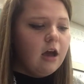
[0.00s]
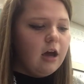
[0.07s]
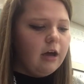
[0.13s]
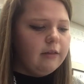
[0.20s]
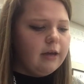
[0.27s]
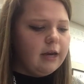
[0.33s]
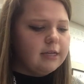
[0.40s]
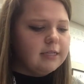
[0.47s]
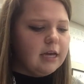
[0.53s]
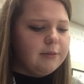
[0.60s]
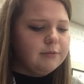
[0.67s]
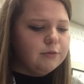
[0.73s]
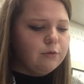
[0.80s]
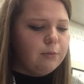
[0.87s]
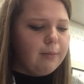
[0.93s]
A lot of
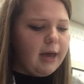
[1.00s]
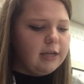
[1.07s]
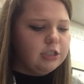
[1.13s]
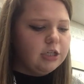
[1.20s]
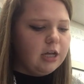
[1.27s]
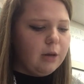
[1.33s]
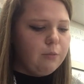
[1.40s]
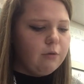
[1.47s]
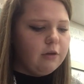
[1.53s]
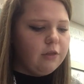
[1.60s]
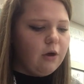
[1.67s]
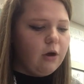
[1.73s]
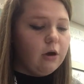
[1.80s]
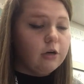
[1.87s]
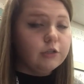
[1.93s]
times we'll match it up with
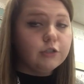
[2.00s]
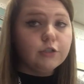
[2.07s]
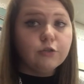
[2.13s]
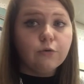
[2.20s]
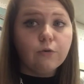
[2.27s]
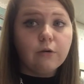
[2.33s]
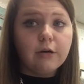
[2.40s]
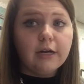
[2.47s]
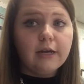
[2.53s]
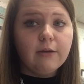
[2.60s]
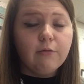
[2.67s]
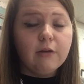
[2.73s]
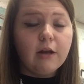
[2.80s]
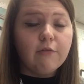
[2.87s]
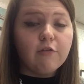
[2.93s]
our story,
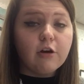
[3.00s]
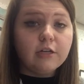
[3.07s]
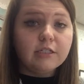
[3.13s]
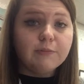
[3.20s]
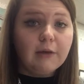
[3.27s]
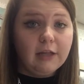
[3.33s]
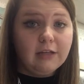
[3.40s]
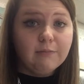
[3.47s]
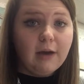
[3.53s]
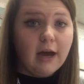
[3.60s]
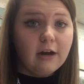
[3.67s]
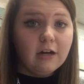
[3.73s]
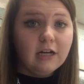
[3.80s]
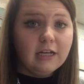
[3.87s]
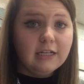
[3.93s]
whatever our spelling
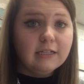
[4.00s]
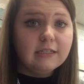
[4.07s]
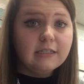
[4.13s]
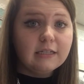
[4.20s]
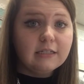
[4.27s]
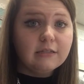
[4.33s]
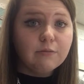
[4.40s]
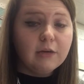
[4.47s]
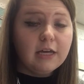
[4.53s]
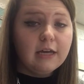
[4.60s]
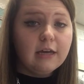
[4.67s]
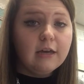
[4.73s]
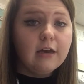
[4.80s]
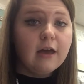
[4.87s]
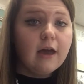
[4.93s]
pattern is this week.